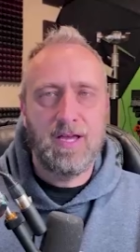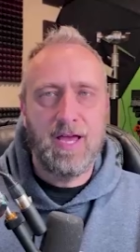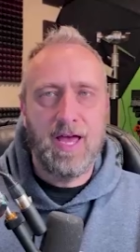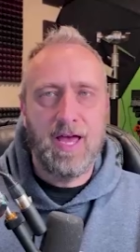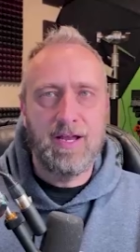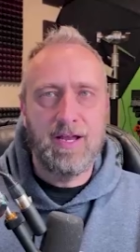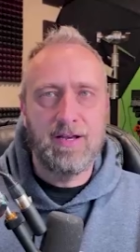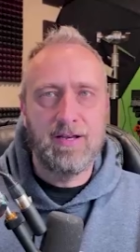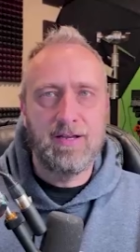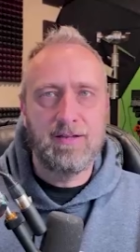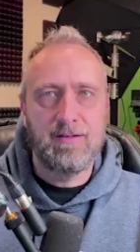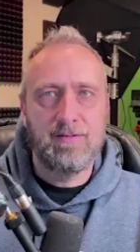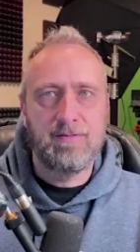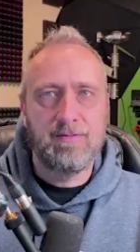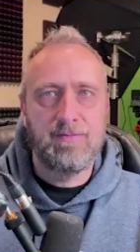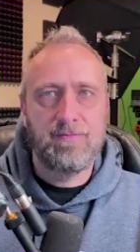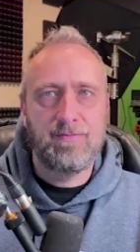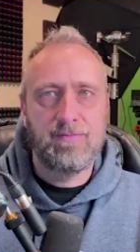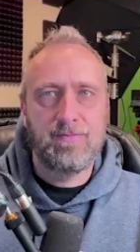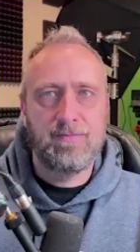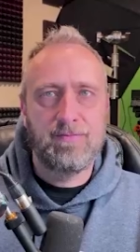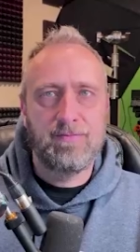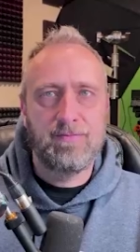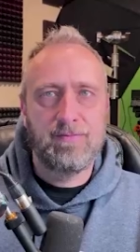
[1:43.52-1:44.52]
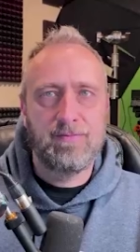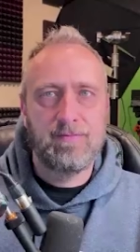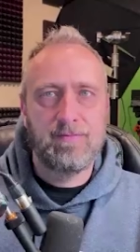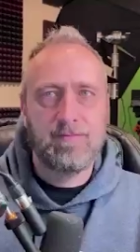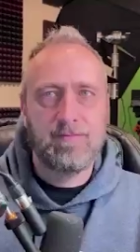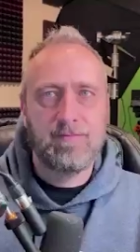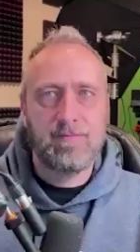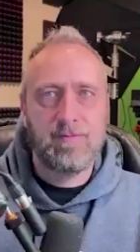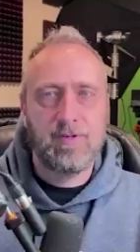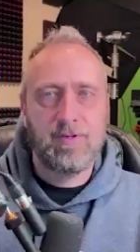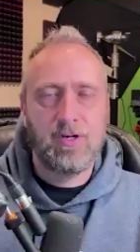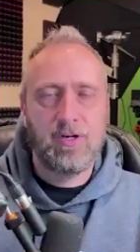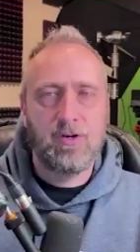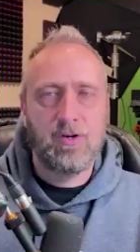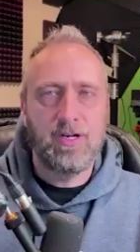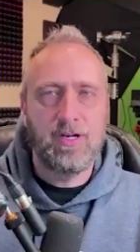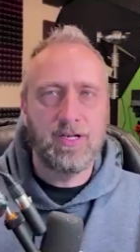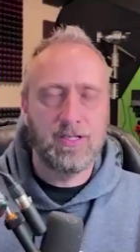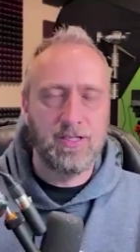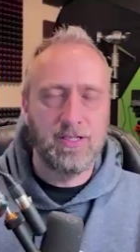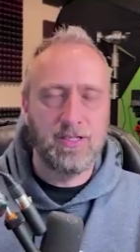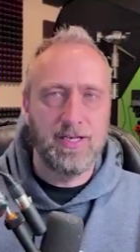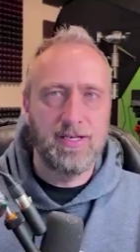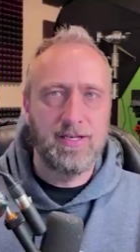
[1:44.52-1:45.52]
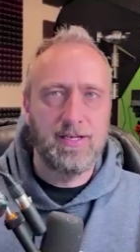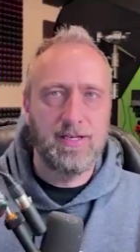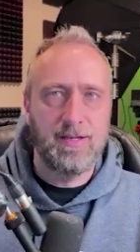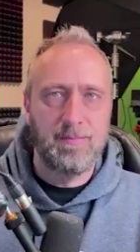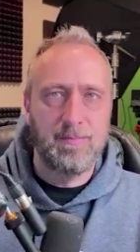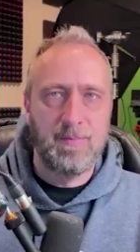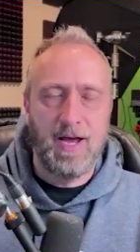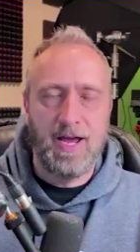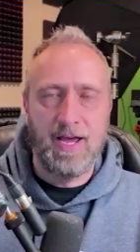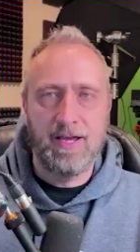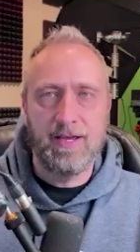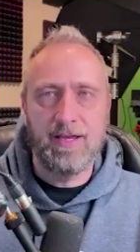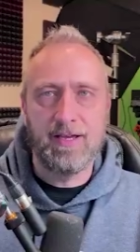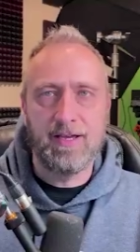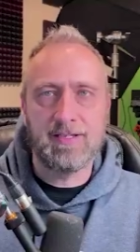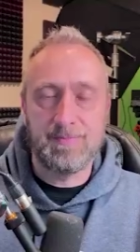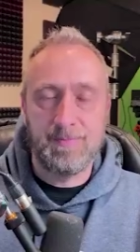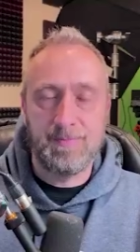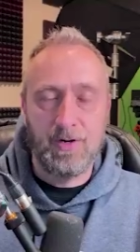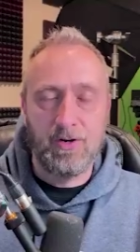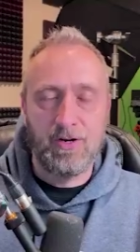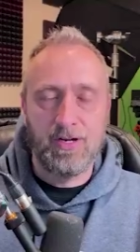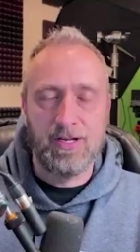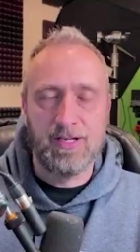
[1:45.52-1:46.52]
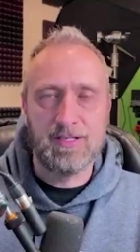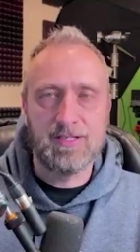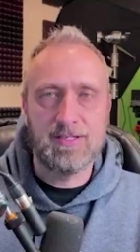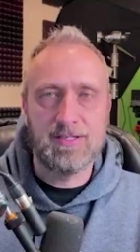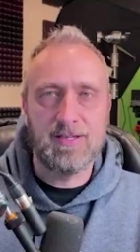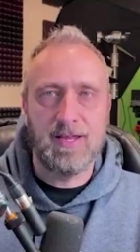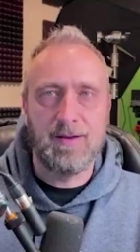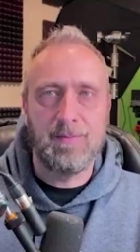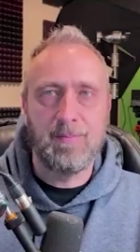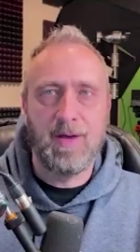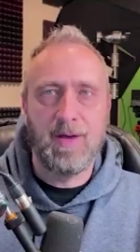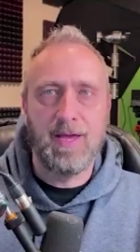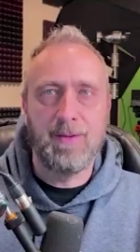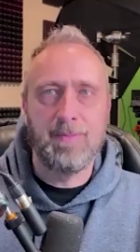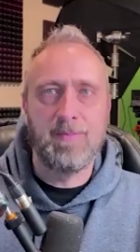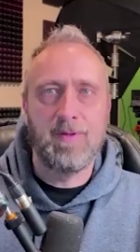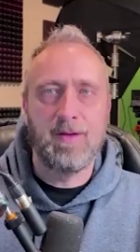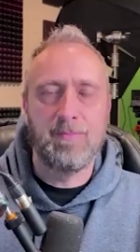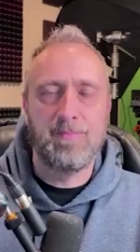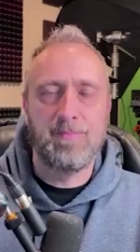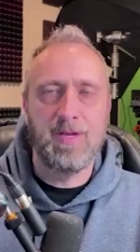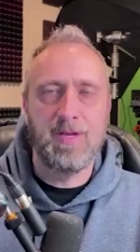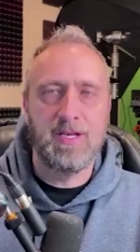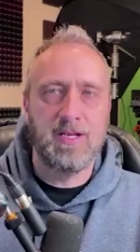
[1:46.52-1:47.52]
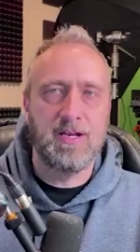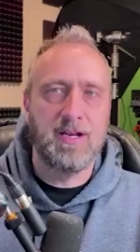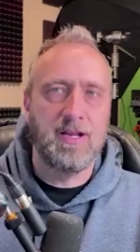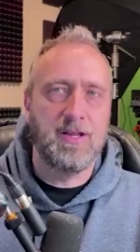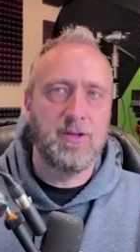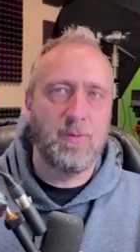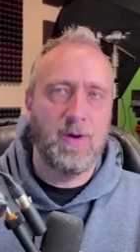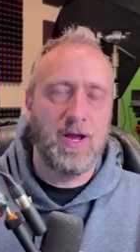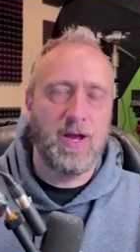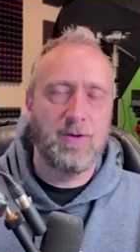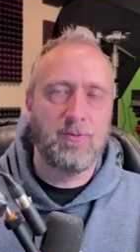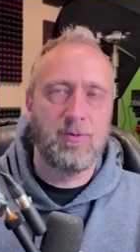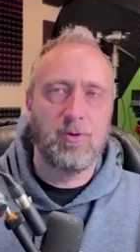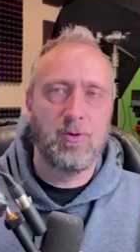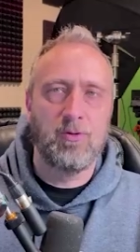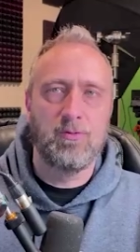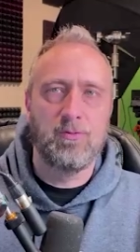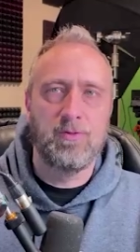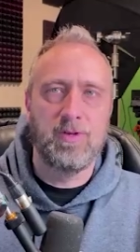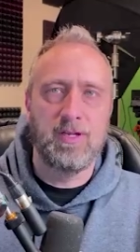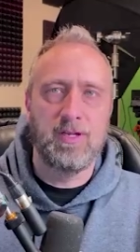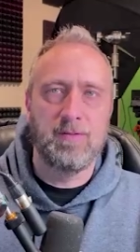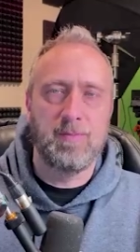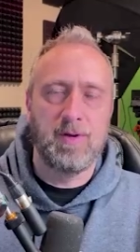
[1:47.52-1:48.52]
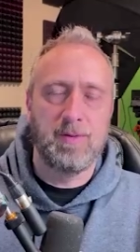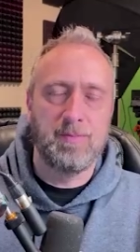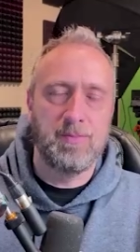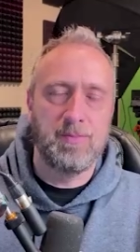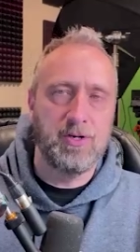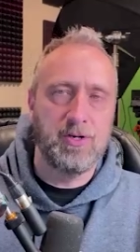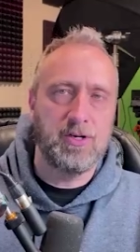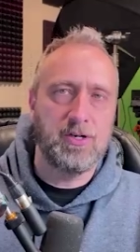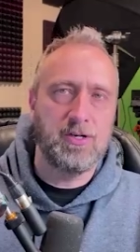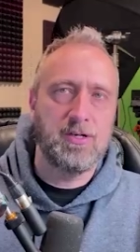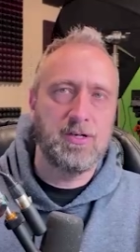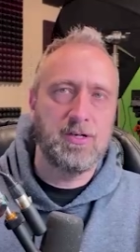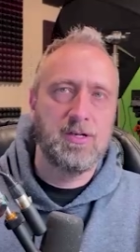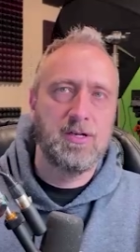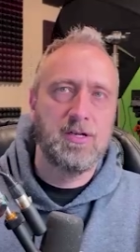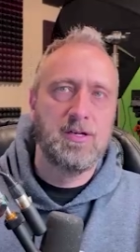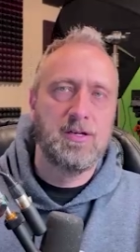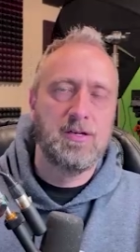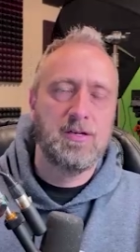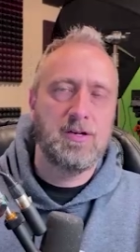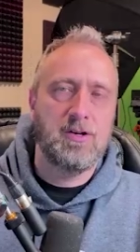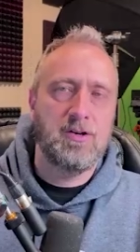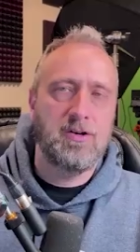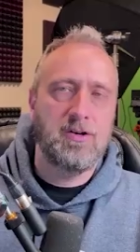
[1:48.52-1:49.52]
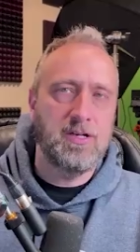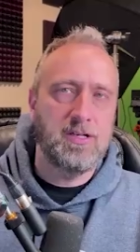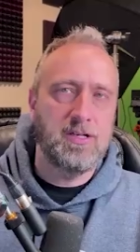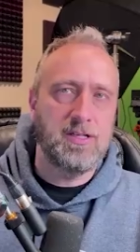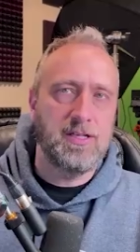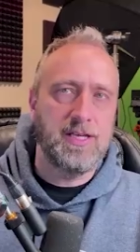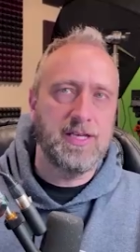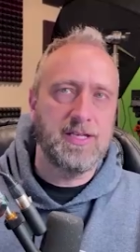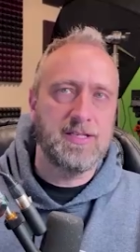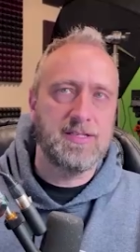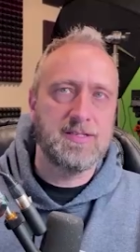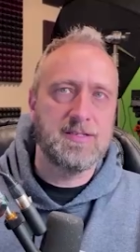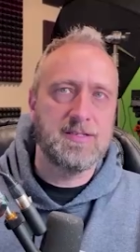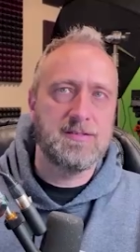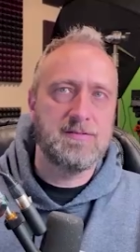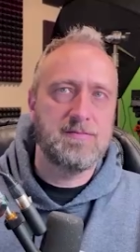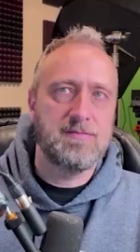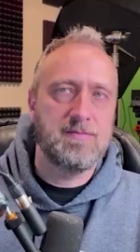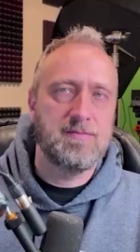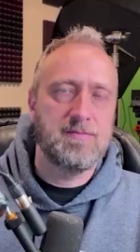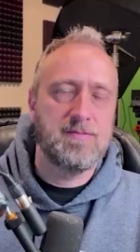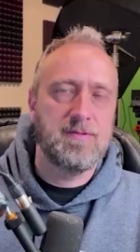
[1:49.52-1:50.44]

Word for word: And critically, in my experience and my opinion and the way I wrote in my book, critically, it's